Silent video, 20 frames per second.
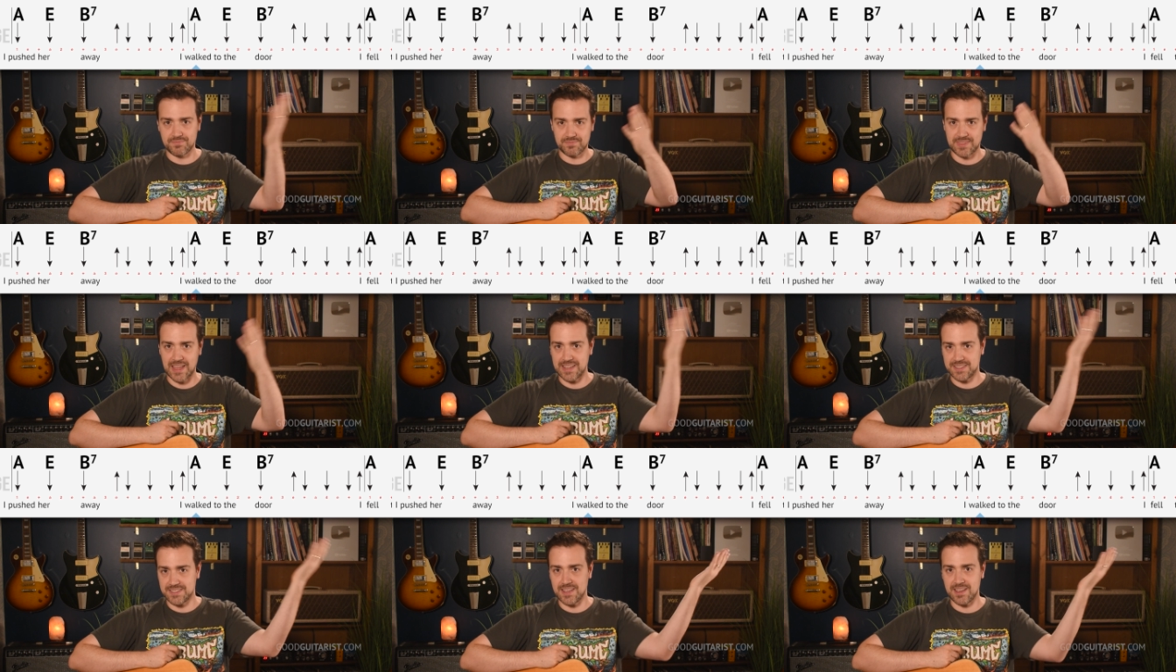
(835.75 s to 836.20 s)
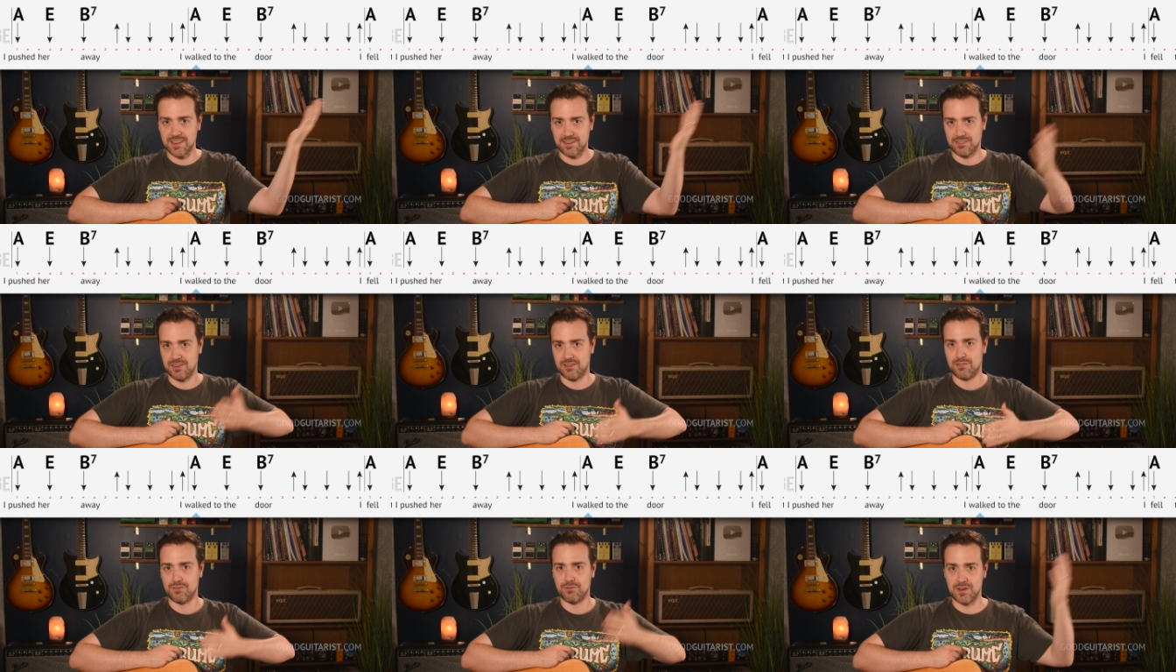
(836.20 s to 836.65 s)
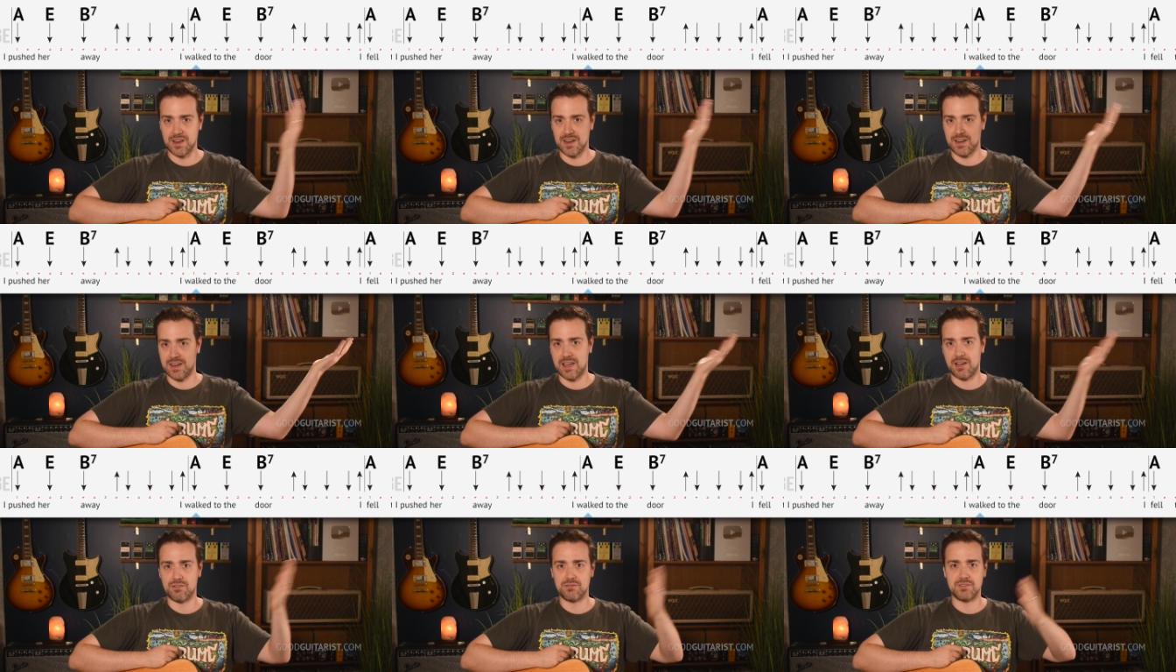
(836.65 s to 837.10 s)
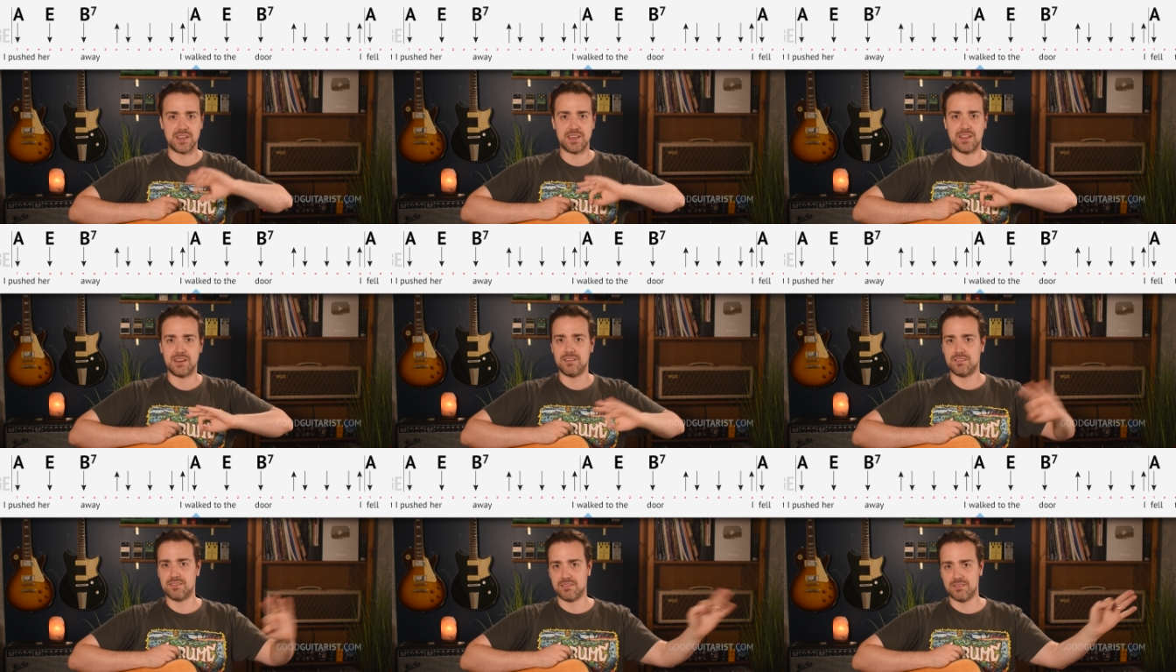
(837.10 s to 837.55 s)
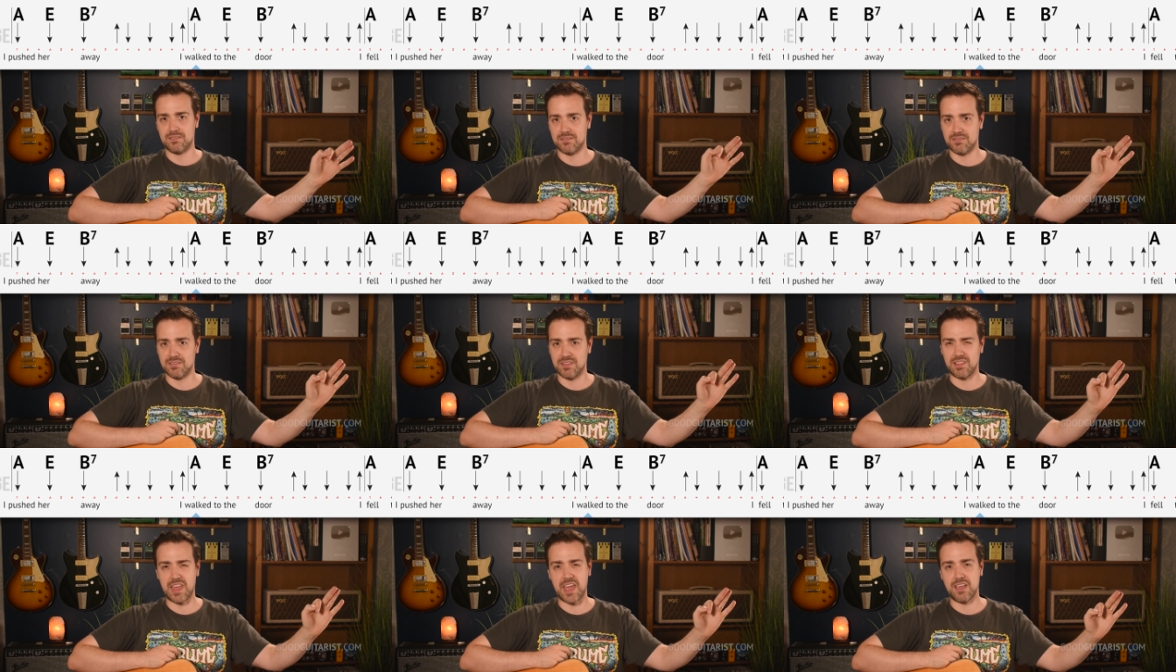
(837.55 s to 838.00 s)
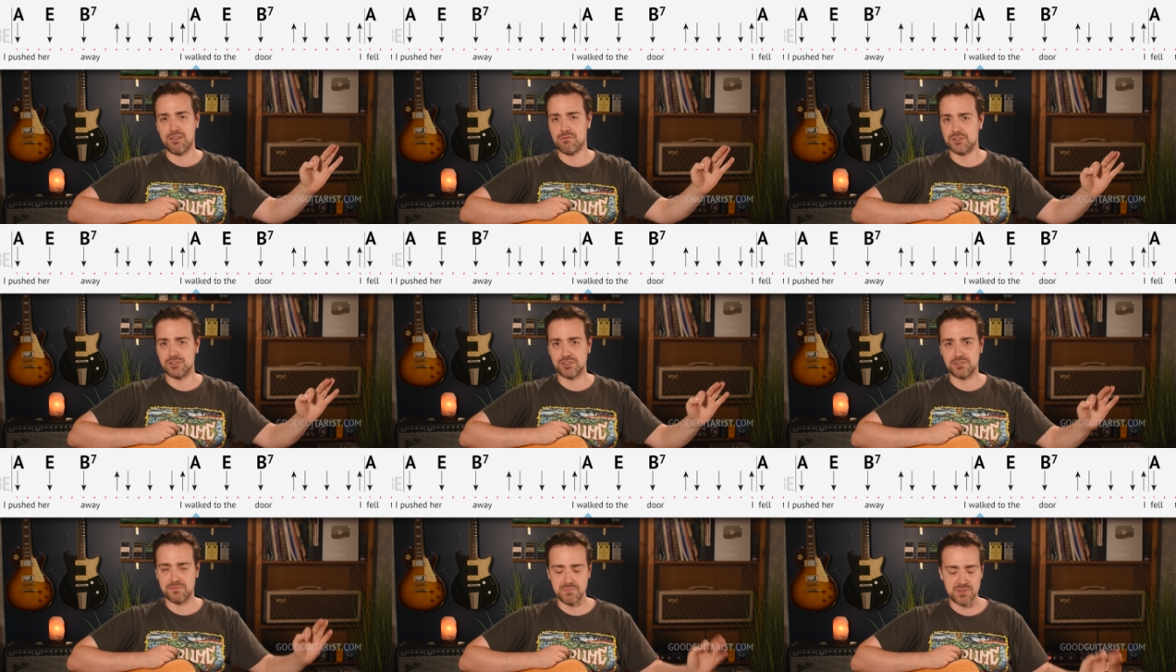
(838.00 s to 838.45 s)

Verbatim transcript: that's it, you know, written out in the language of